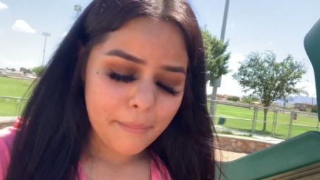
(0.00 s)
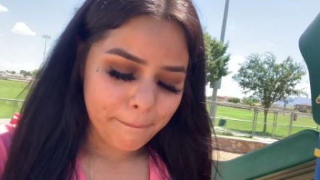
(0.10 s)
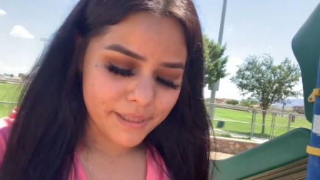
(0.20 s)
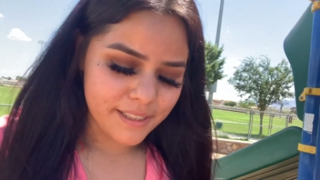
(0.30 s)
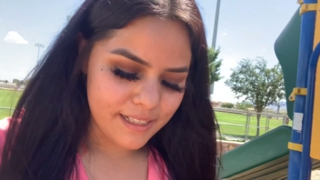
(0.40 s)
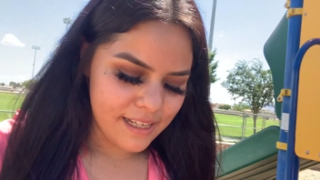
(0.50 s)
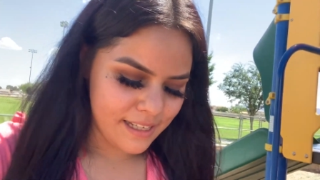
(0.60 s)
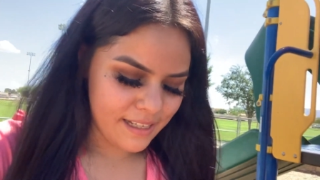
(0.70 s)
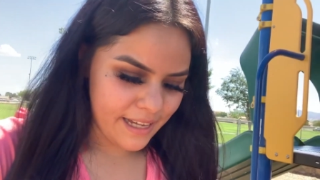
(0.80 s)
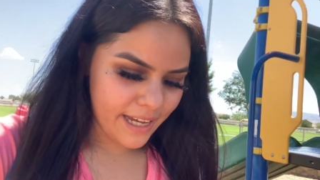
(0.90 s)
but
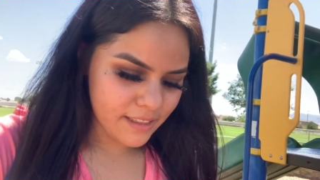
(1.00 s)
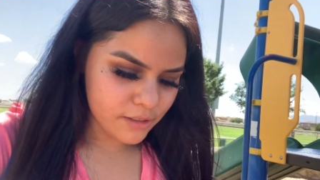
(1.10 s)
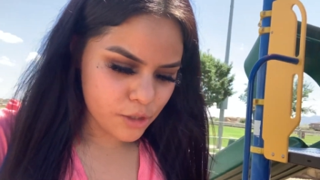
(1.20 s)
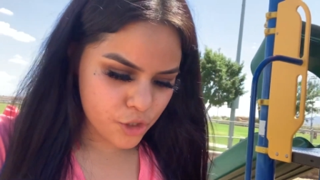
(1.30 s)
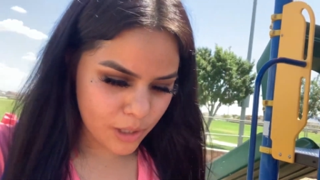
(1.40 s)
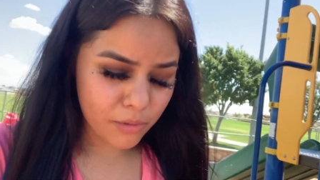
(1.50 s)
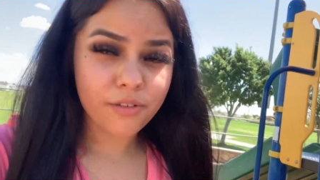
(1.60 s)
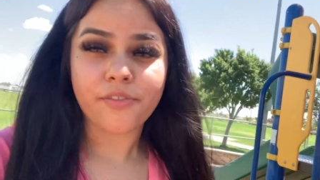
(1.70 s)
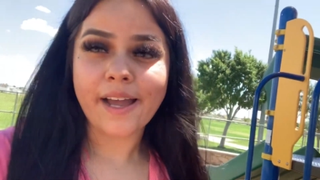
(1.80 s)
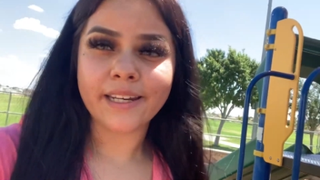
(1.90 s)
I had a little trouble
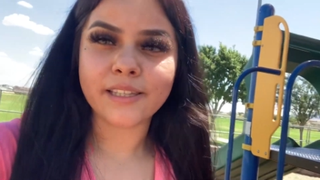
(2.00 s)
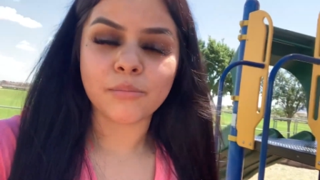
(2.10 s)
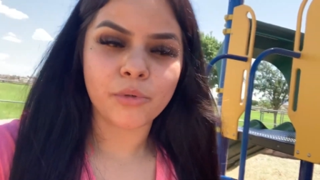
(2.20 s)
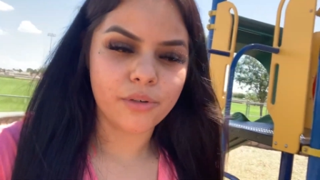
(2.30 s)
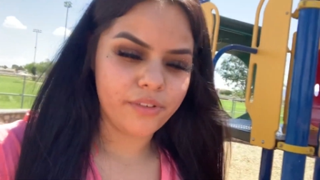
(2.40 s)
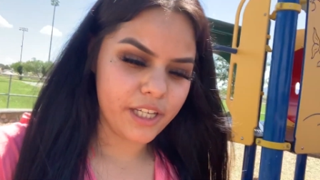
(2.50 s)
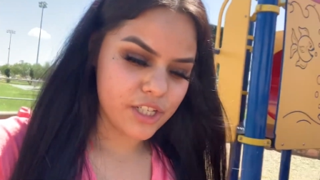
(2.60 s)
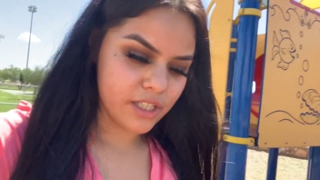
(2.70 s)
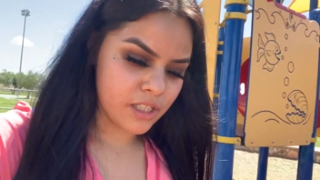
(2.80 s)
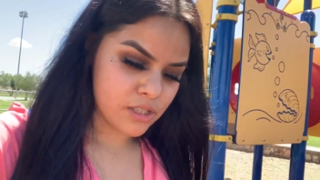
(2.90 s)
finding the
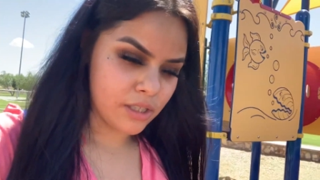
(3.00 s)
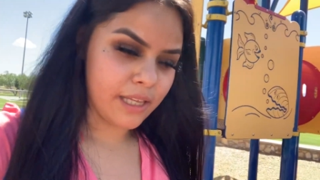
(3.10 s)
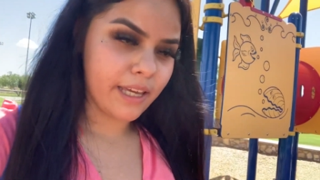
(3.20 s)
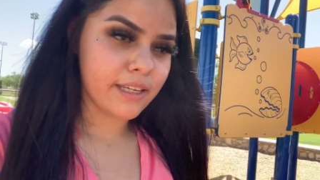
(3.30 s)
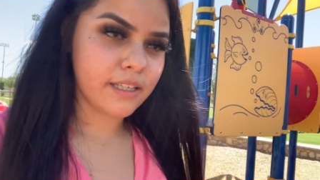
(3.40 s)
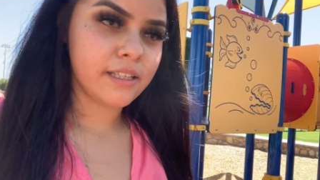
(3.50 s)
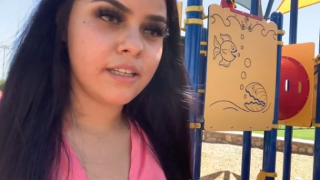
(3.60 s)
motivation to like